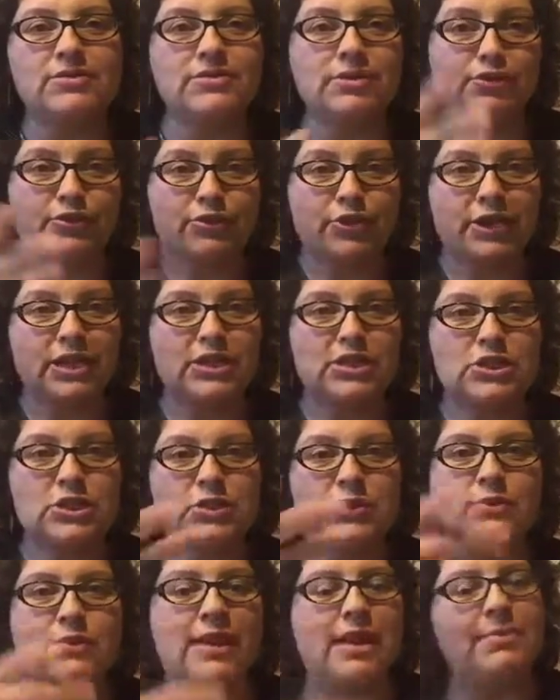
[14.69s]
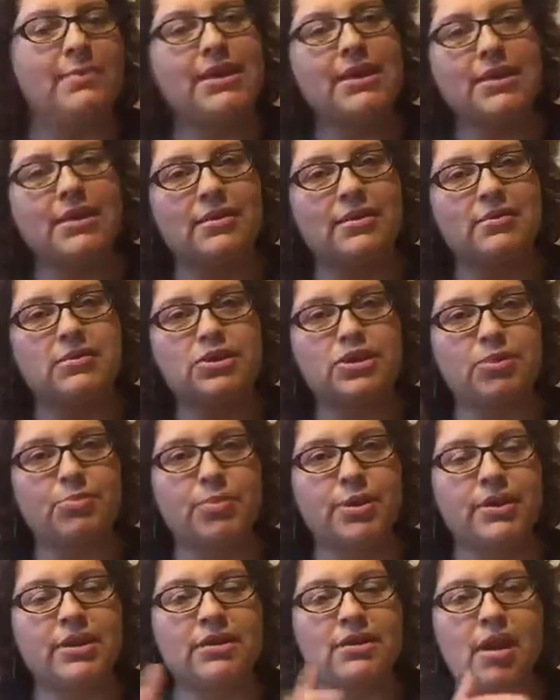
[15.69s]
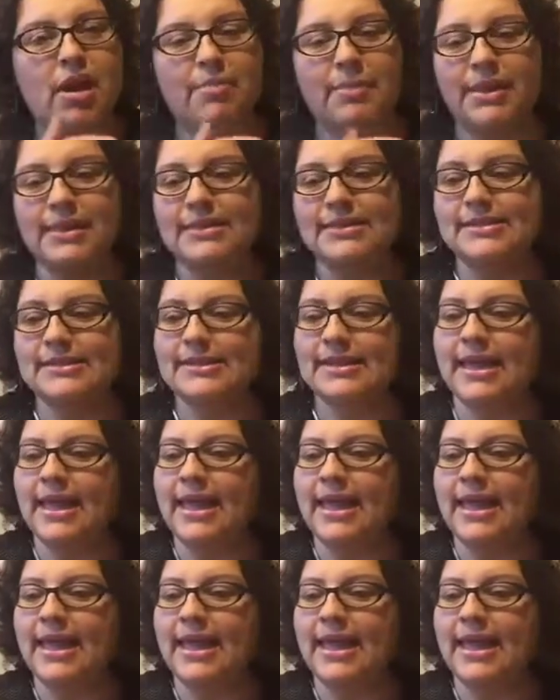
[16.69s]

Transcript: feel free to let me know. Jump on the comments